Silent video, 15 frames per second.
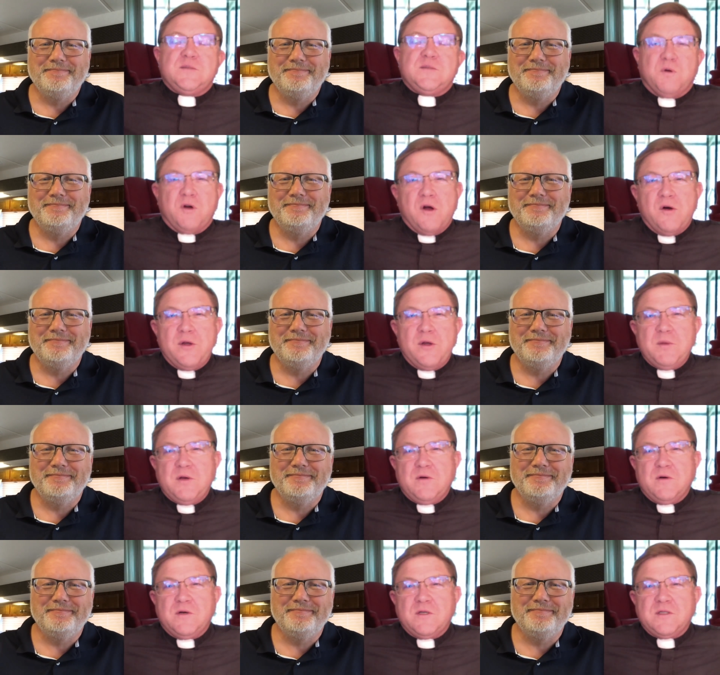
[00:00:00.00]
Speaker 1: going
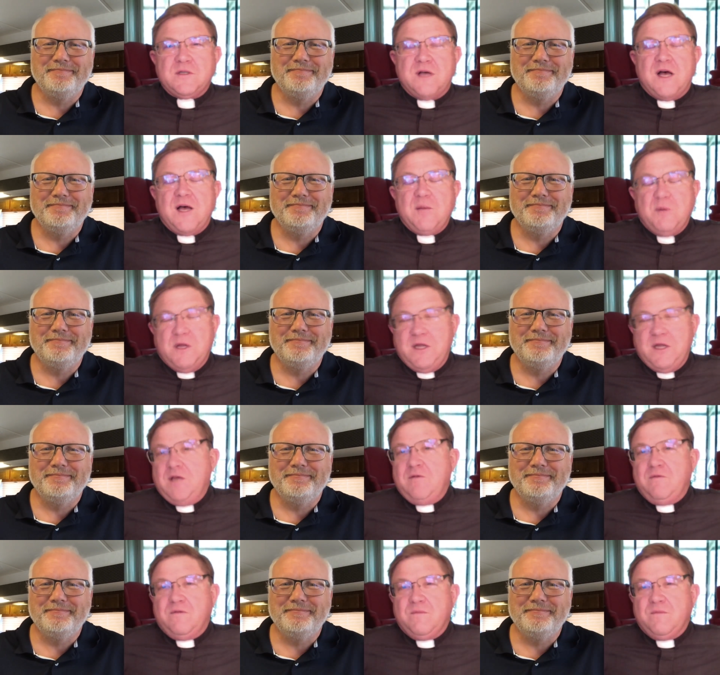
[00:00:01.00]
because I
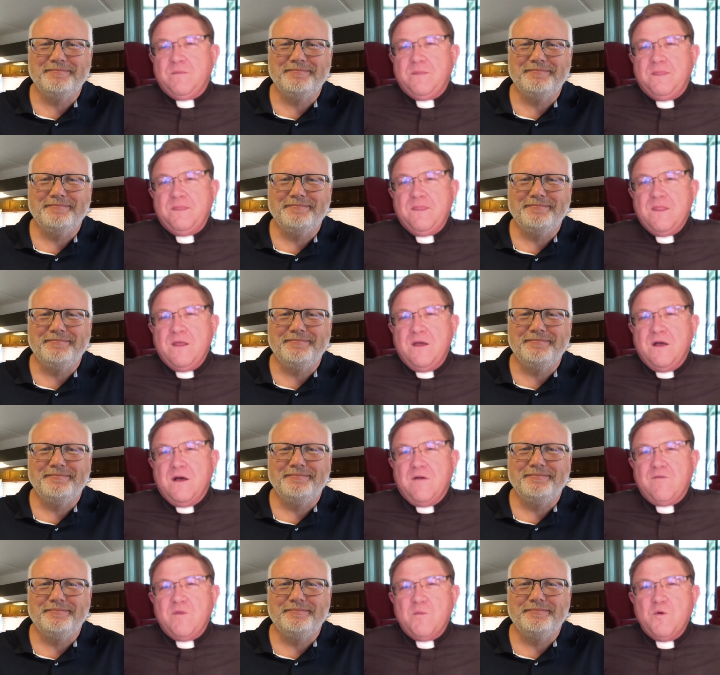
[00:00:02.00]
believe
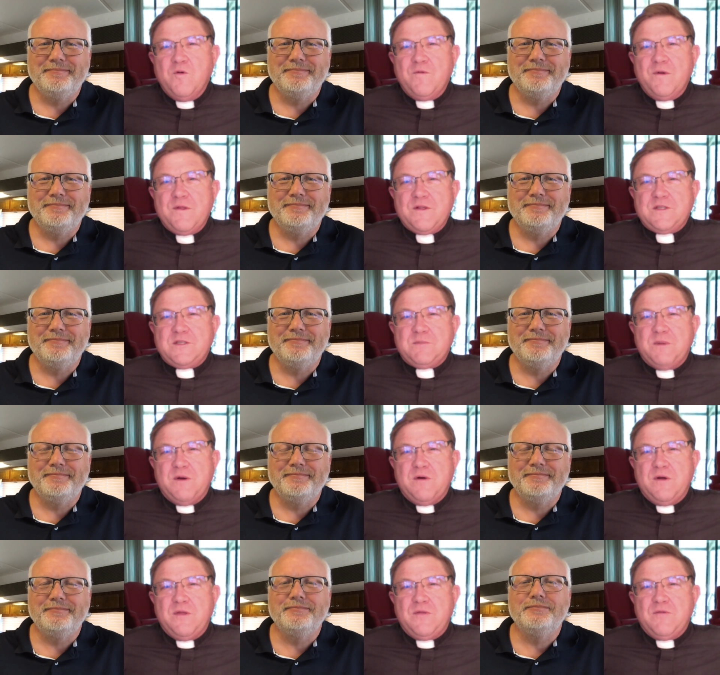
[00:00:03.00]
of the movement of the
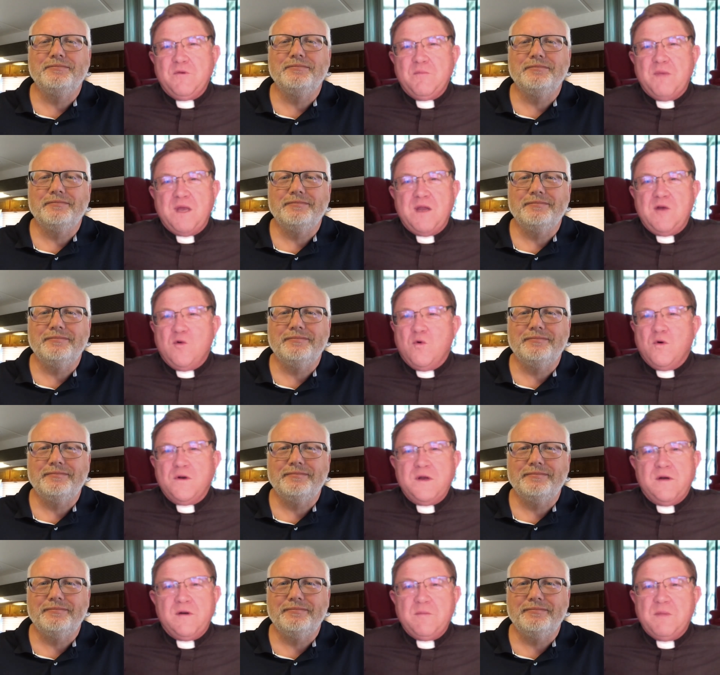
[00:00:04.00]
spirit through men and
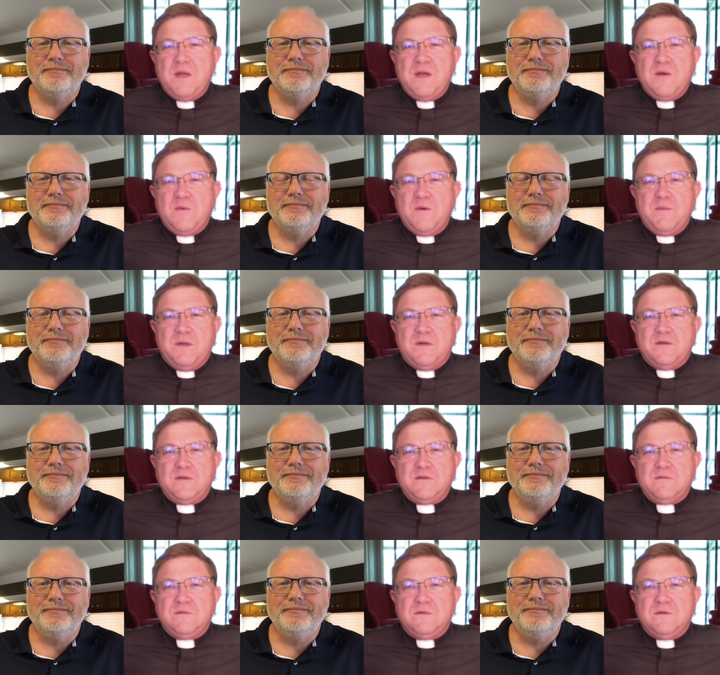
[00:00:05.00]
ordinary men and women.
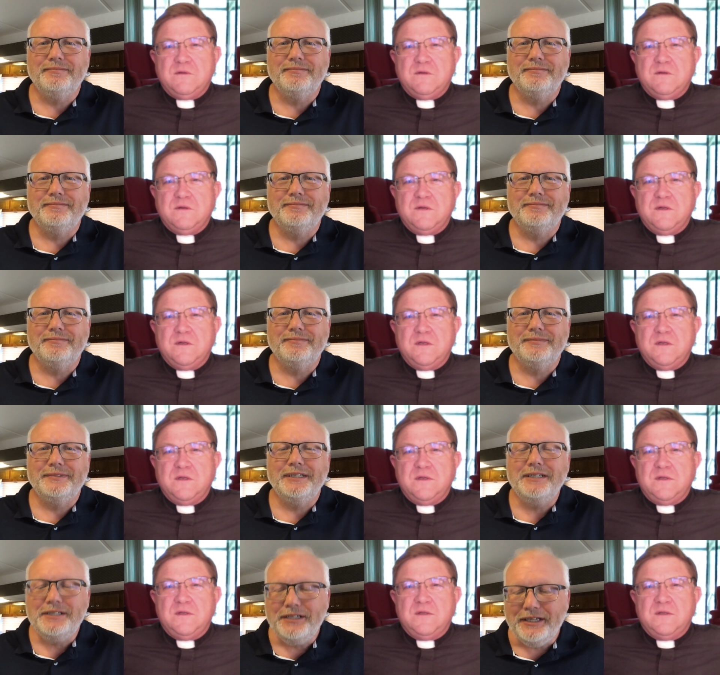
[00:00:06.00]
Speaker 2: Hmm.
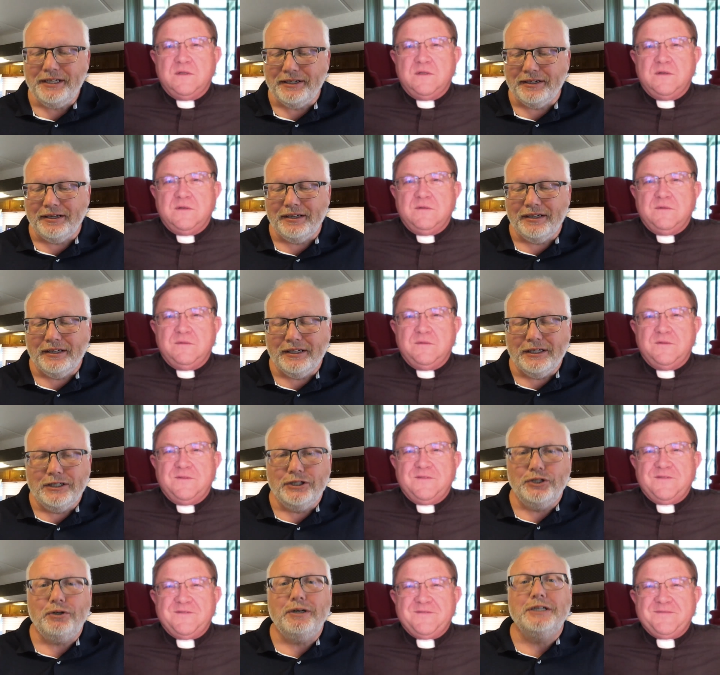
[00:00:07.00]
Indeed.
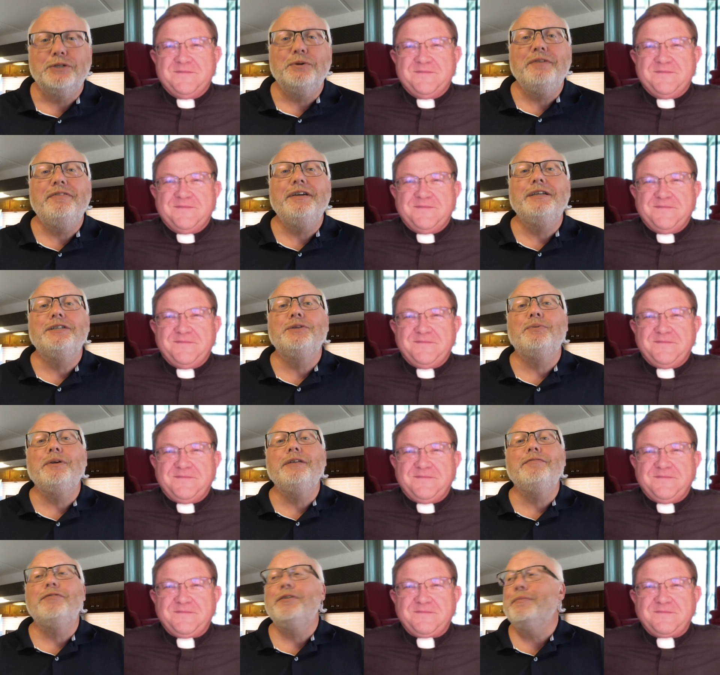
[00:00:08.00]
George, we've hit
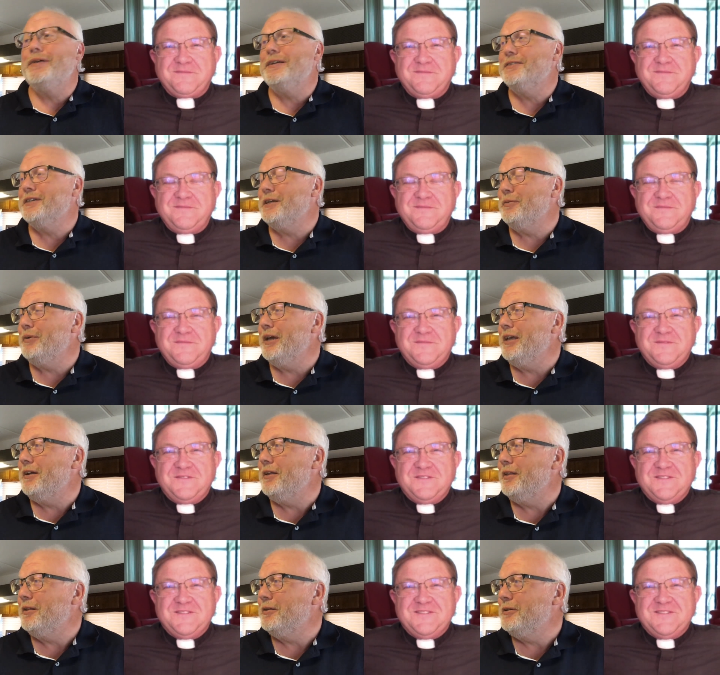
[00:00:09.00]
24 minutes. I know we
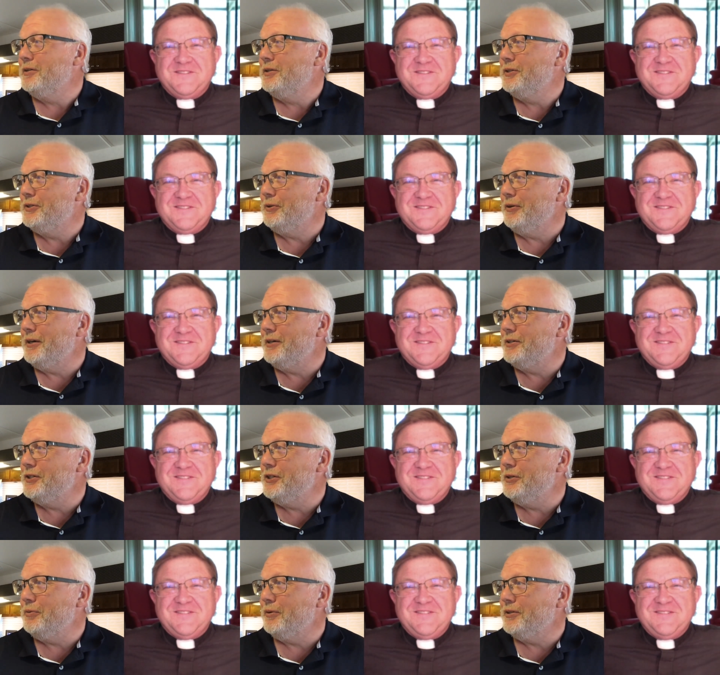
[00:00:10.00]
had a story
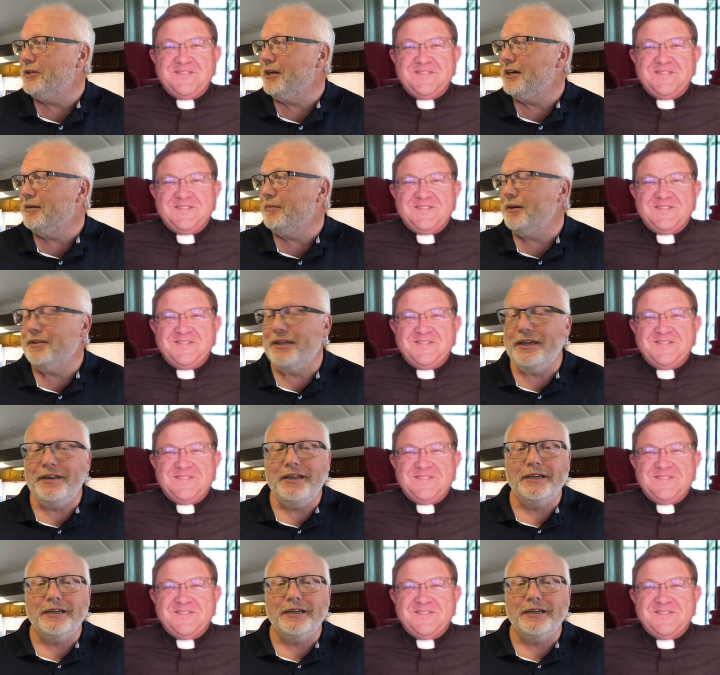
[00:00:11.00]
or two. We'll talk about that